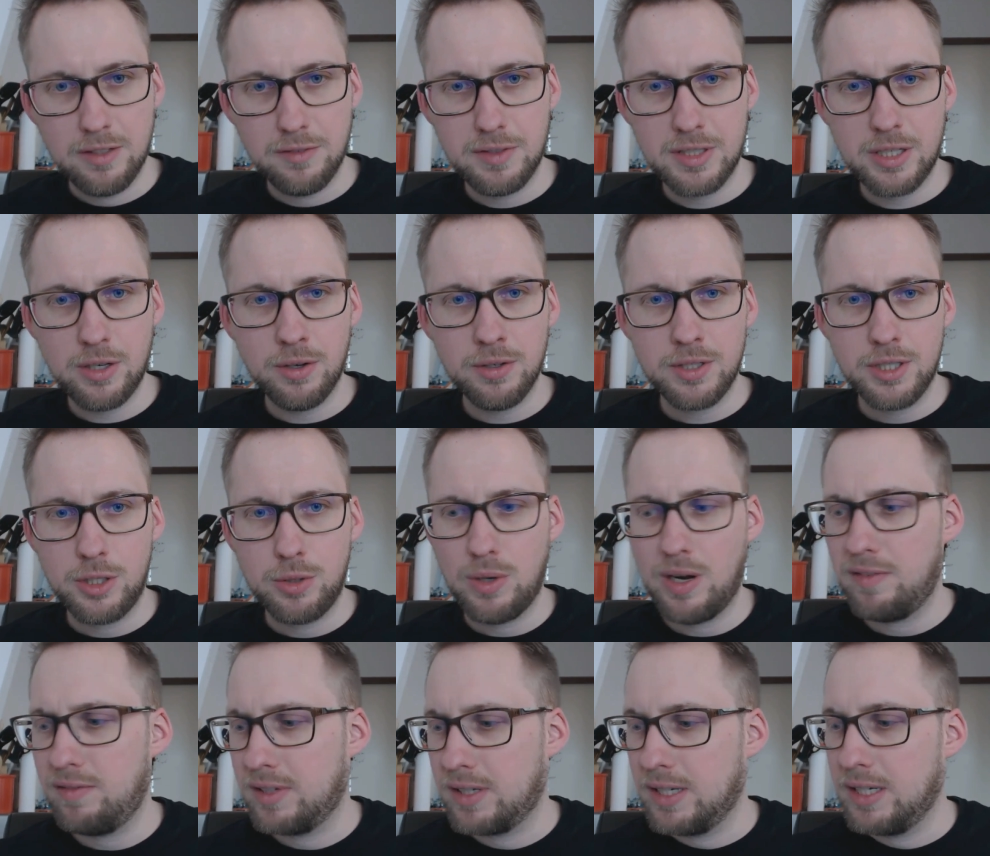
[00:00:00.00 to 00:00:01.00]
the Visconti
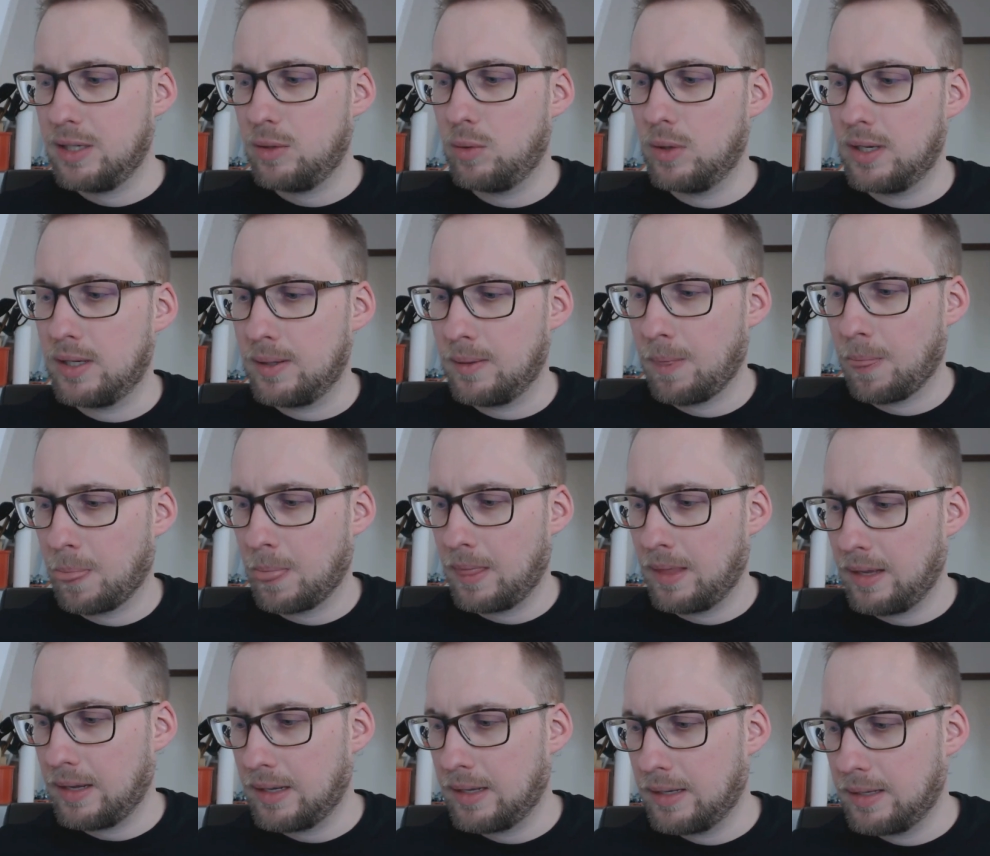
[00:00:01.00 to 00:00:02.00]
Traveling Inkwell,
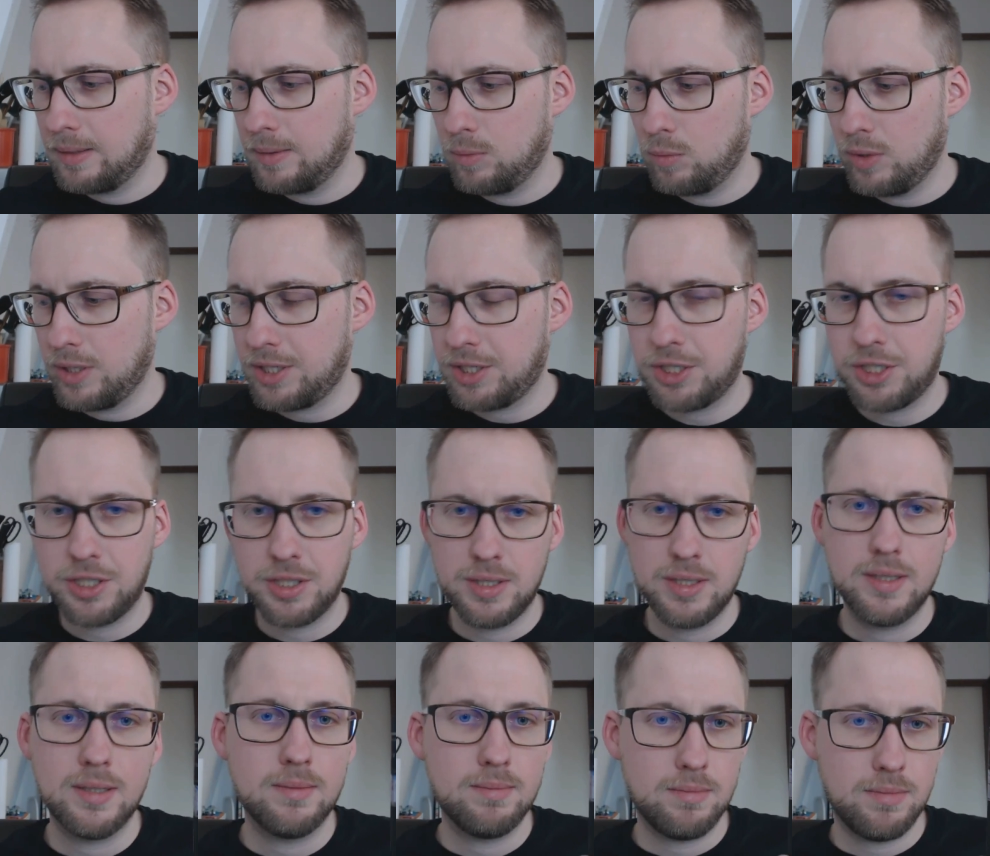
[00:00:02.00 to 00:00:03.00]
uh, which
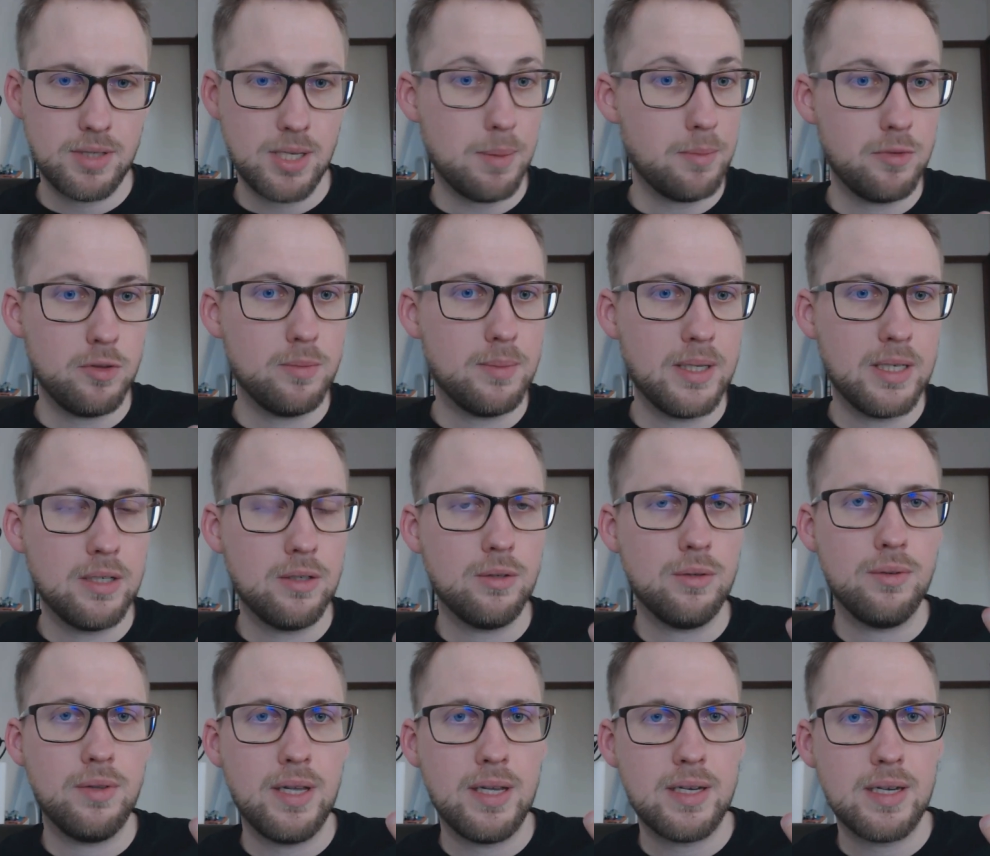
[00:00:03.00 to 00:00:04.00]
uh, some of you may
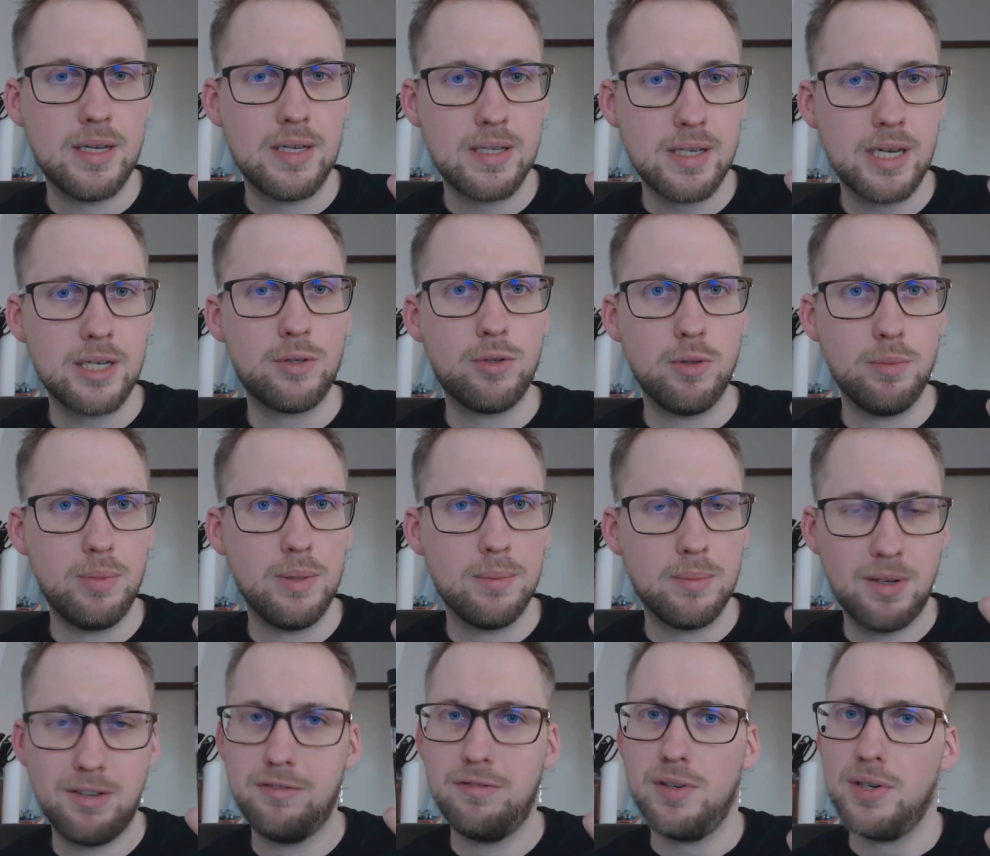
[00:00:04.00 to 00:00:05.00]
know, that has actually been
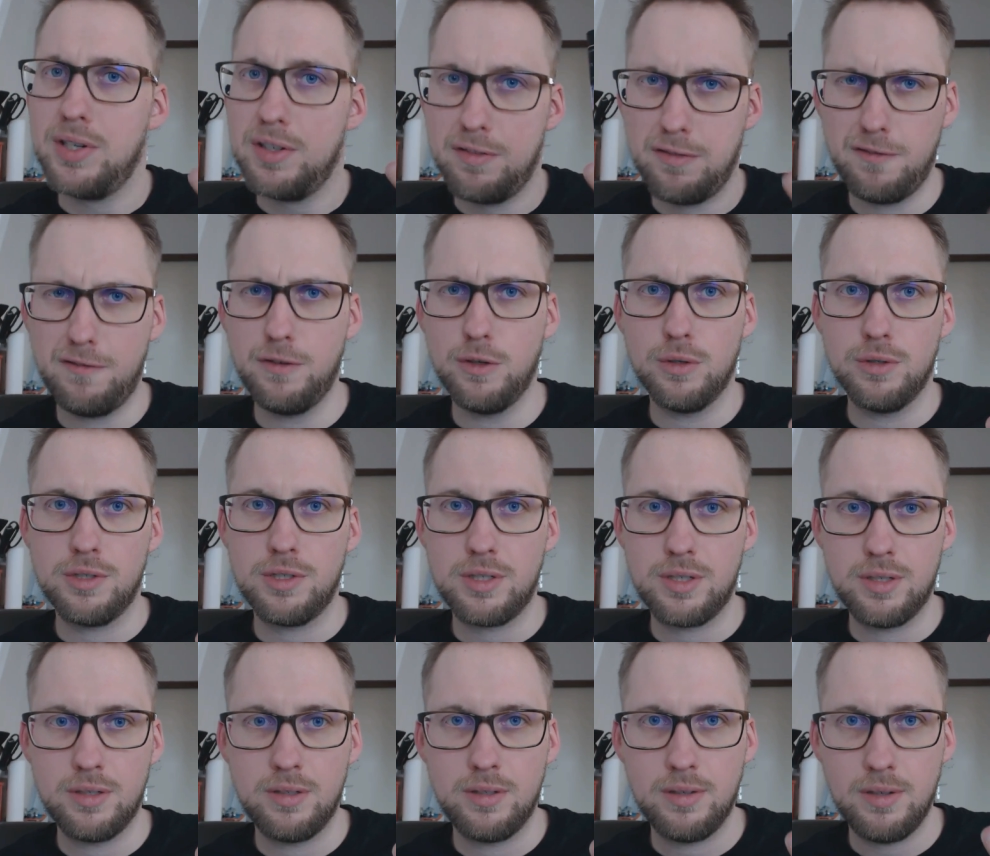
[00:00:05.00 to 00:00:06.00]
my very
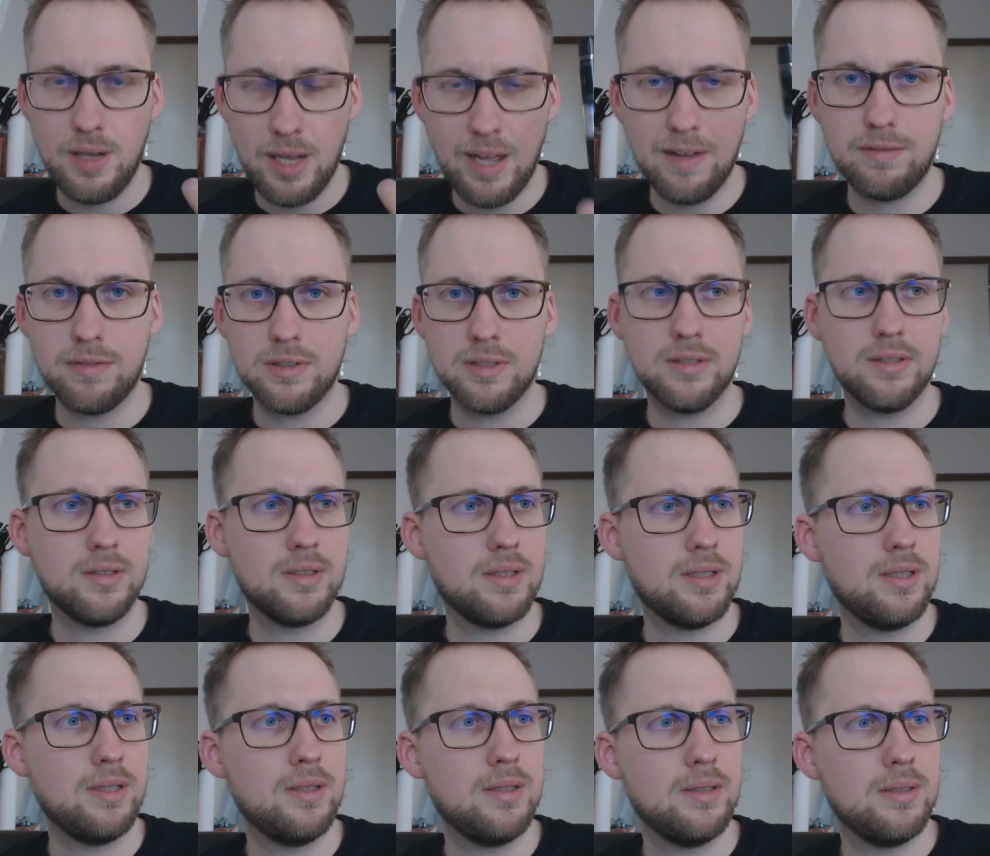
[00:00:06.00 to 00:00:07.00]
first ever
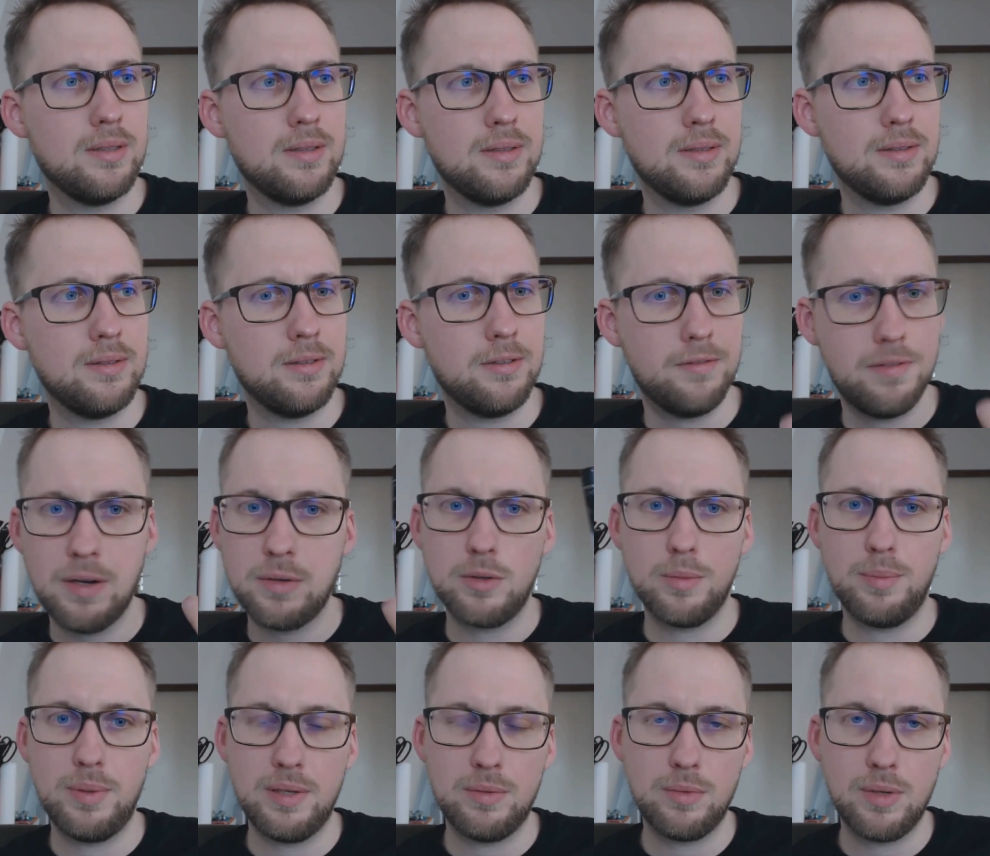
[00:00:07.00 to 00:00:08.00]

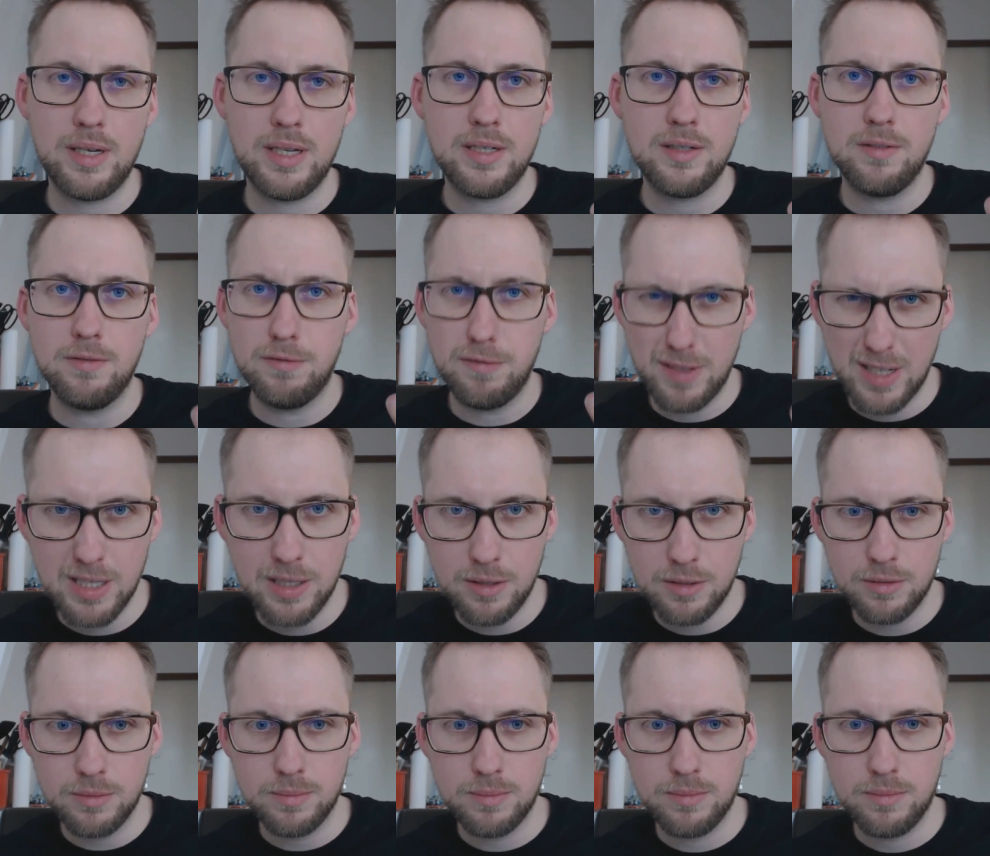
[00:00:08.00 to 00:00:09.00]
fountain pen related
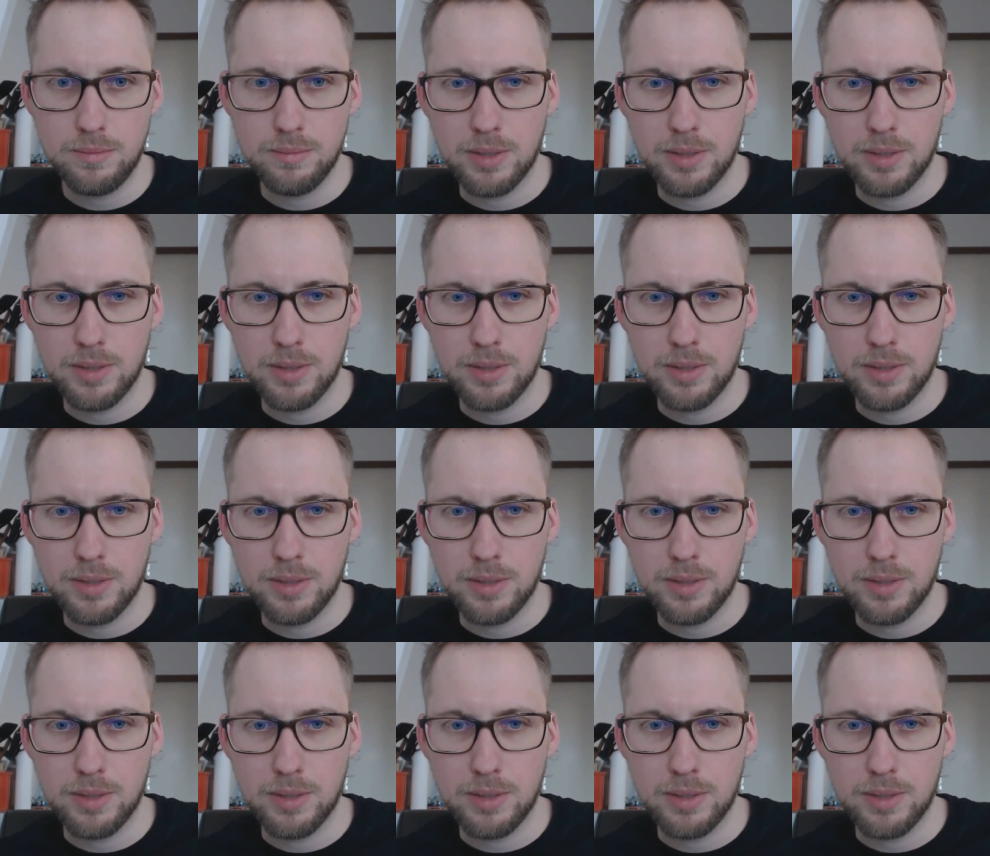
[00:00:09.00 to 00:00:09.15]
video.